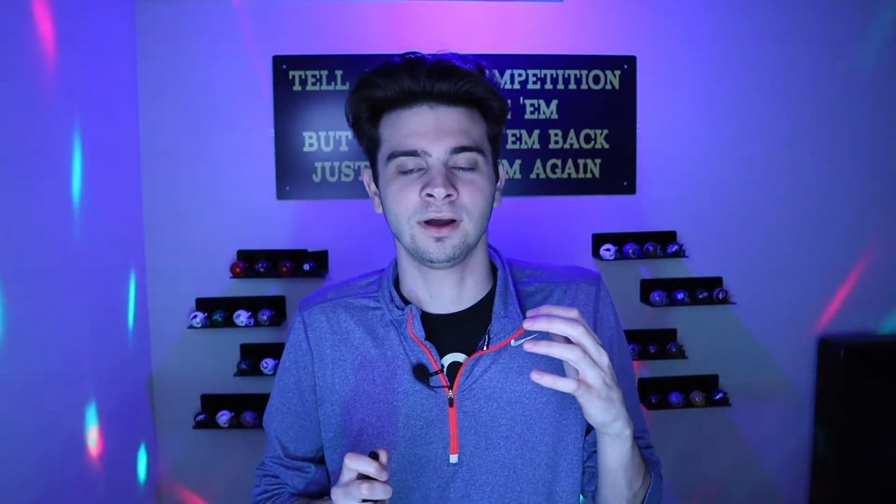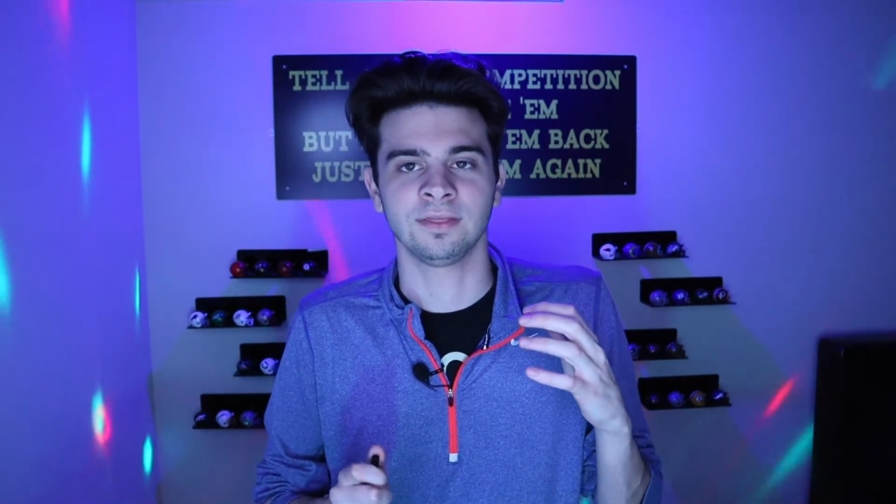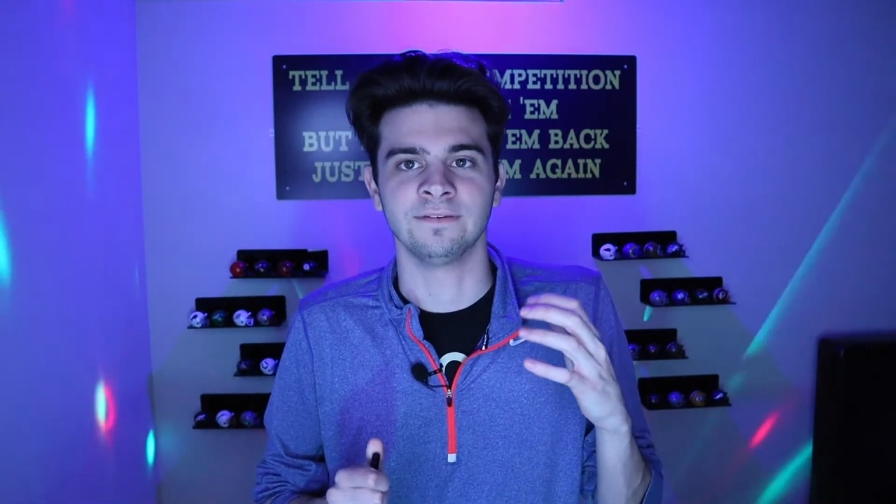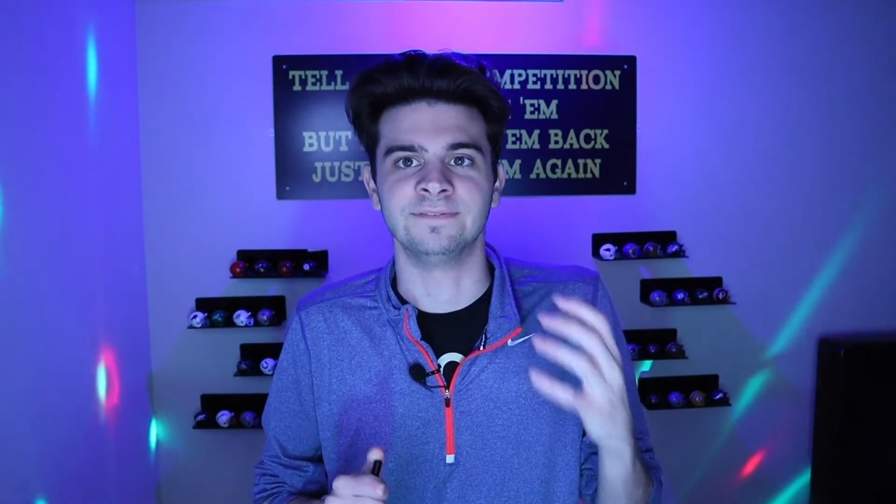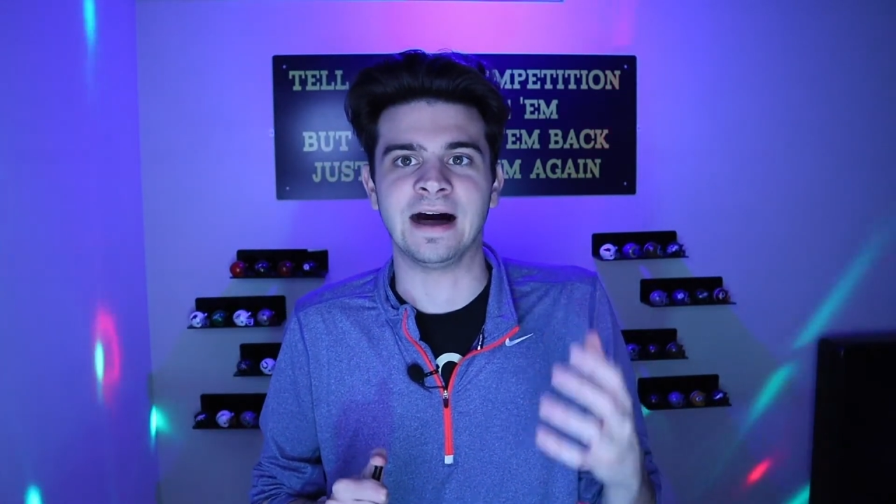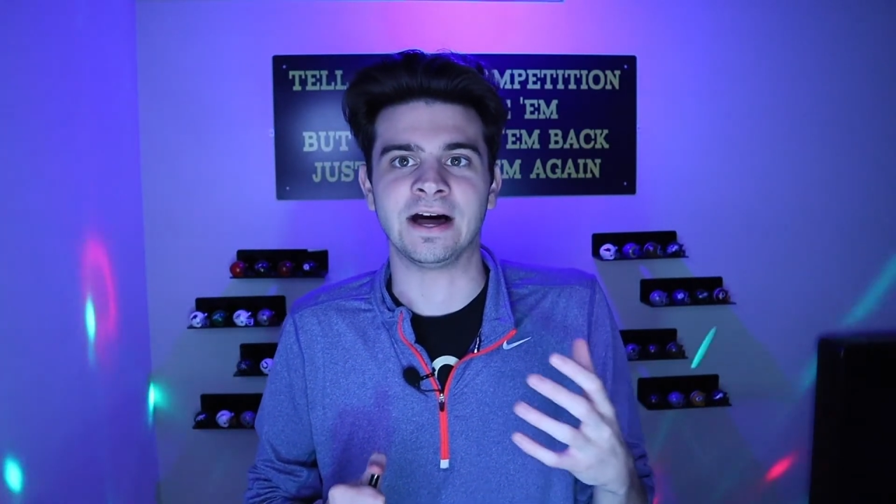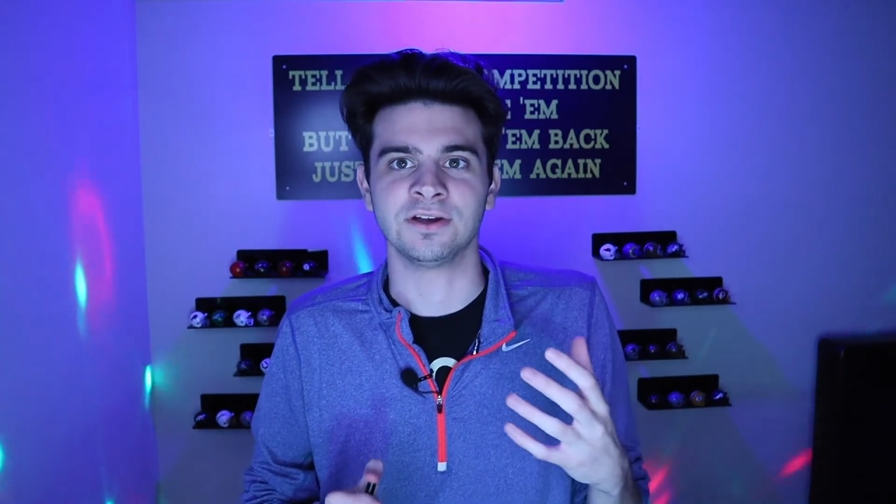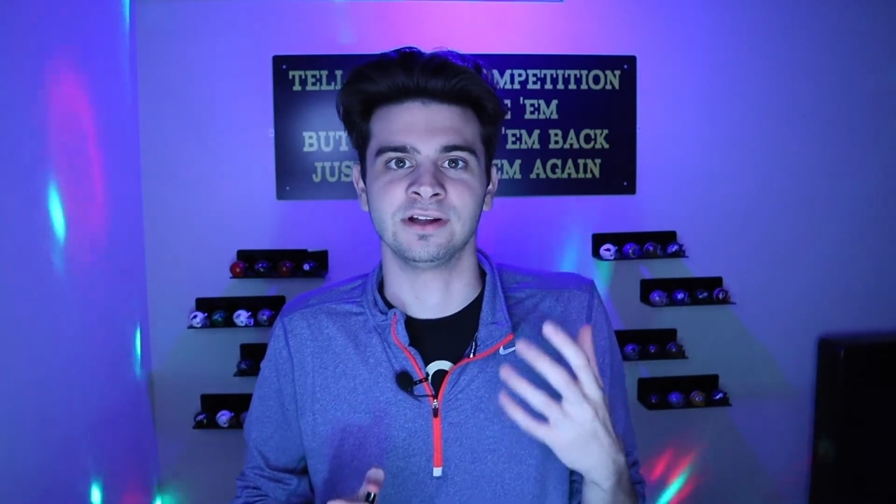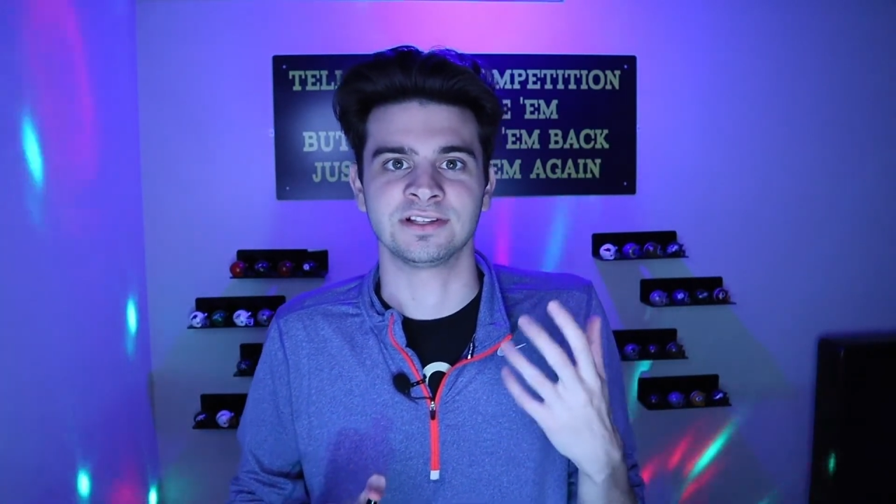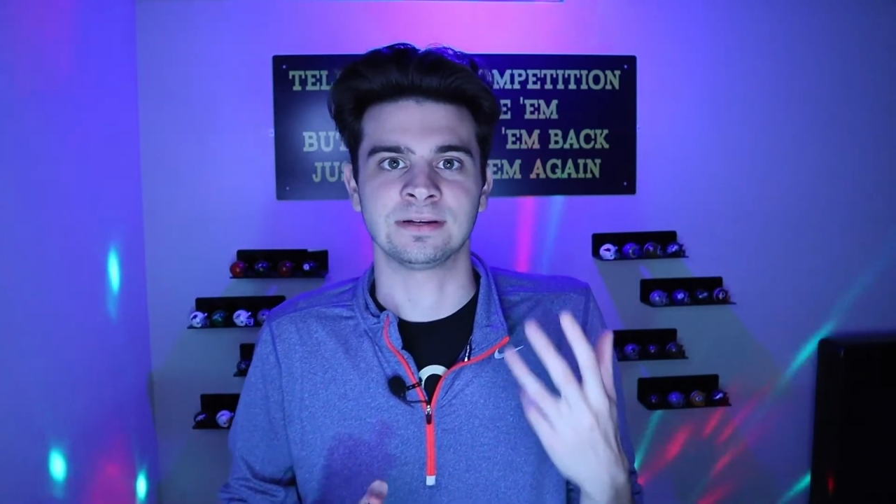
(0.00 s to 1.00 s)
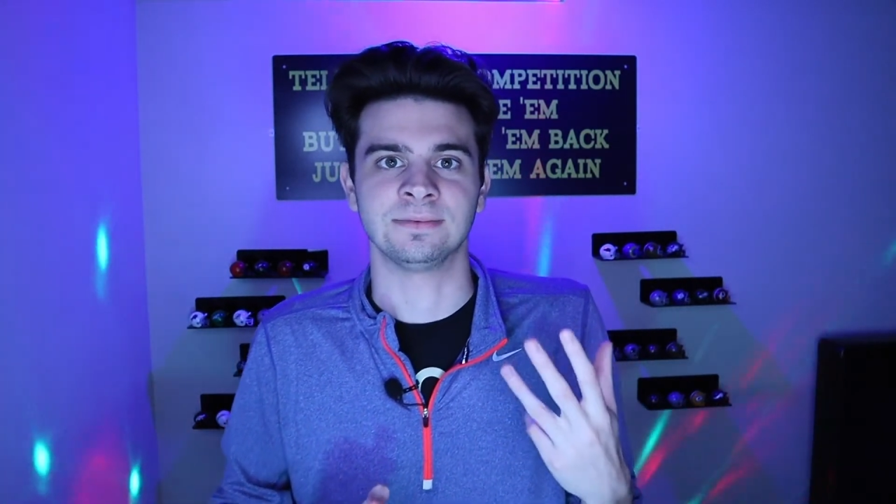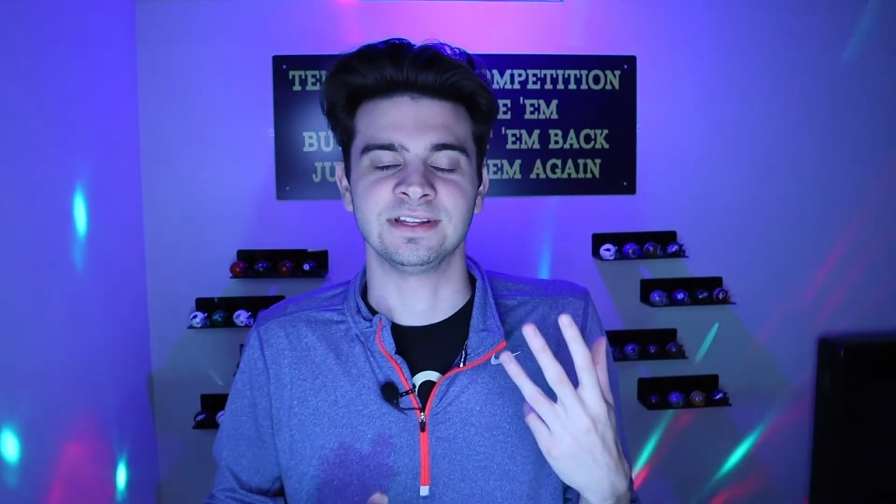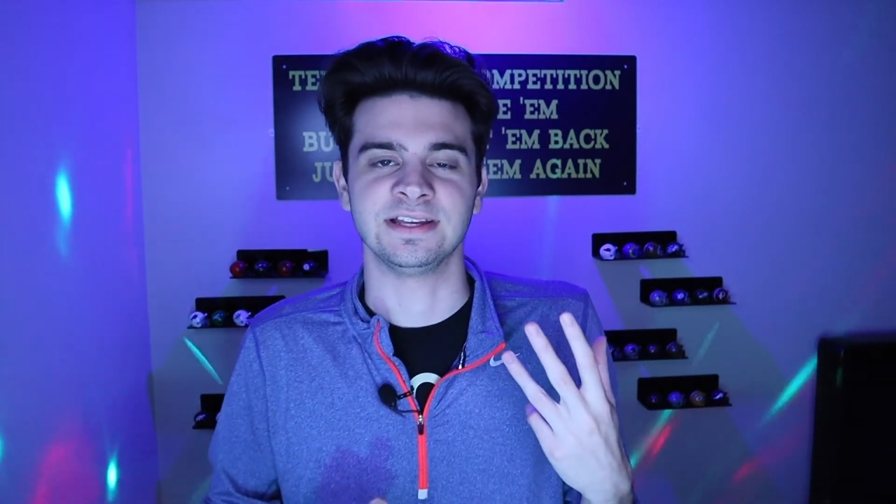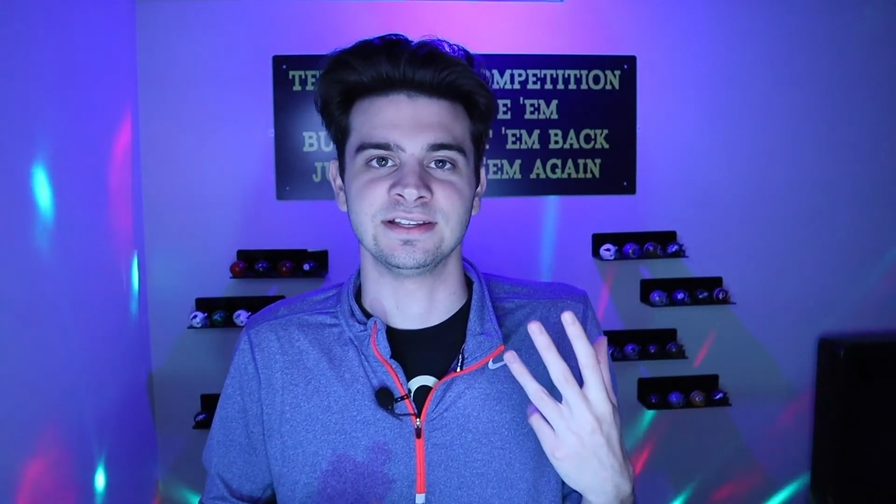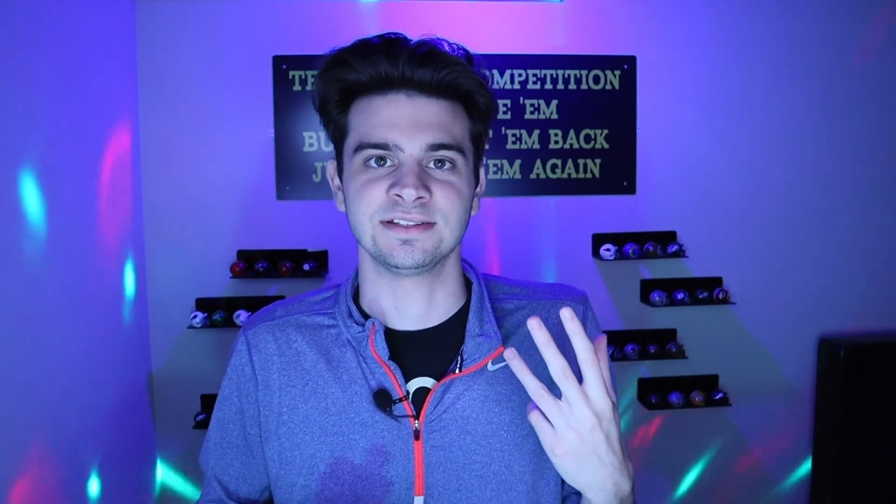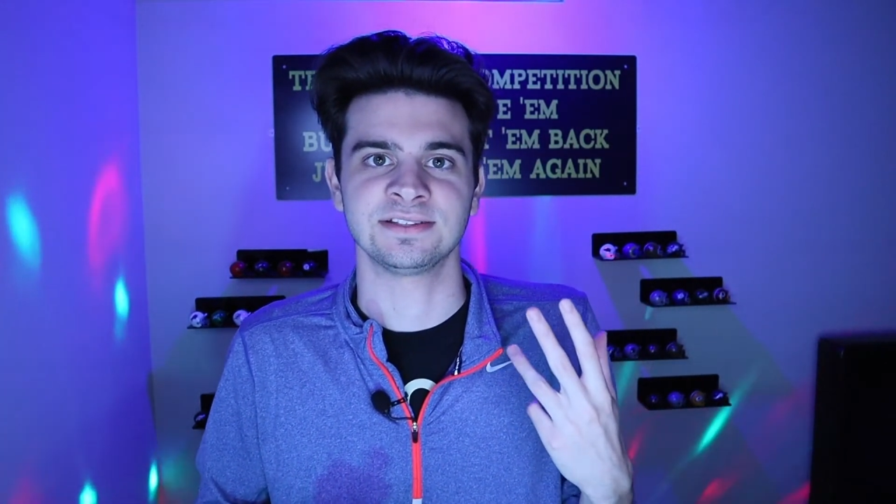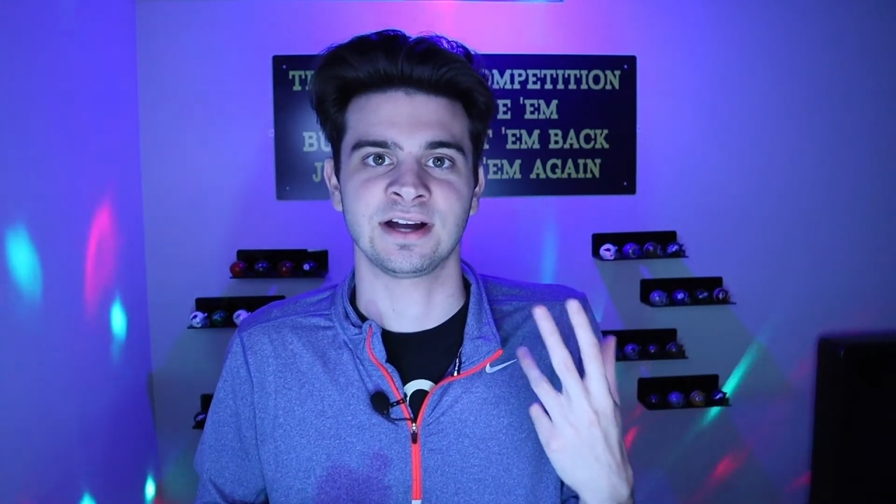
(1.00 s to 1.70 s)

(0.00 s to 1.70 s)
the value that some of these